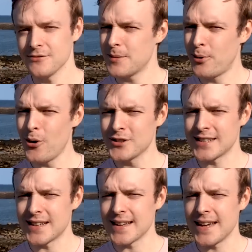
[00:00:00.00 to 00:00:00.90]

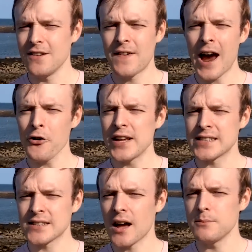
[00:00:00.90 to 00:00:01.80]
Reportedly, various
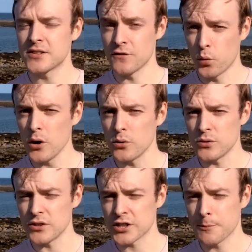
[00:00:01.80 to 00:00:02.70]
types of
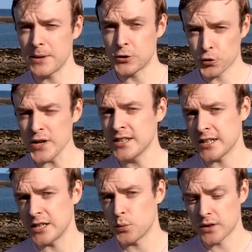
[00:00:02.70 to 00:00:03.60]
wounds could be
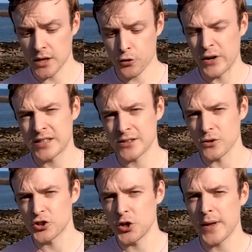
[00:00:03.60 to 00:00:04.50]
treated with the
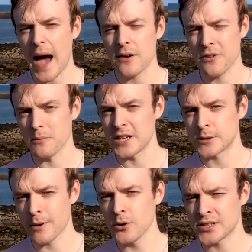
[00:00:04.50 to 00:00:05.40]
crystals you get from this
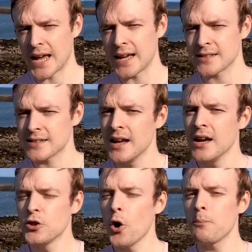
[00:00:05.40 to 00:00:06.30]
process,
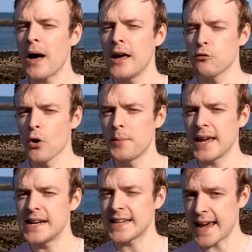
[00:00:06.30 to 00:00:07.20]
not by rubbing
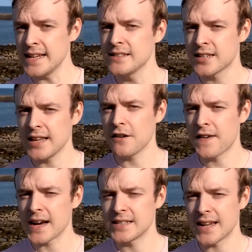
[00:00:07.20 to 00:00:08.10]
it into the
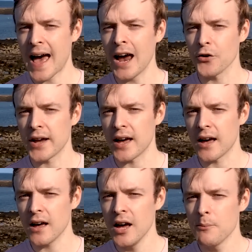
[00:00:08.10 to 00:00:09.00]
affected
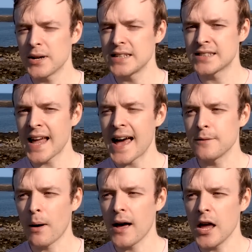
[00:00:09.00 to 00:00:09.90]
area, but instead
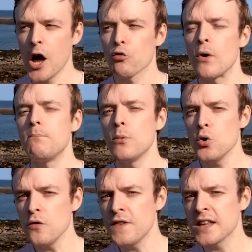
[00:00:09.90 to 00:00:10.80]
by
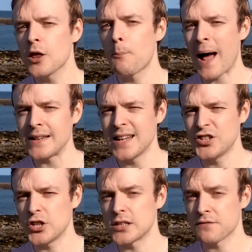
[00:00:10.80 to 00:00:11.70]
removing the
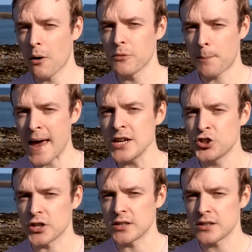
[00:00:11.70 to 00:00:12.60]
bandages from the
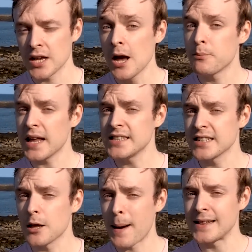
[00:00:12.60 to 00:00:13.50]
patient,
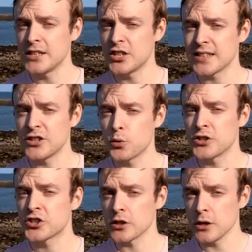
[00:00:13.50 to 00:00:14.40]
placing the bandages into a
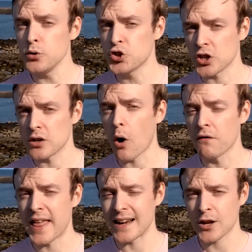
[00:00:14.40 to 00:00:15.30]
solution
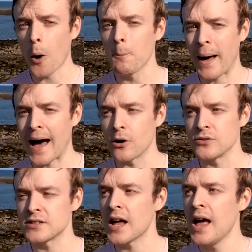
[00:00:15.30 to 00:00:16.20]
of that
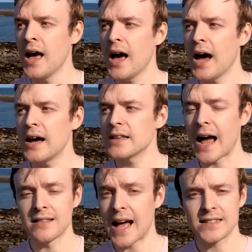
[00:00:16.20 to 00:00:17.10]
compound,
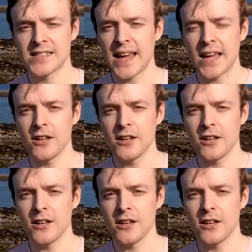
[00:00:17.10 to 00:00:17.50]
and that's it.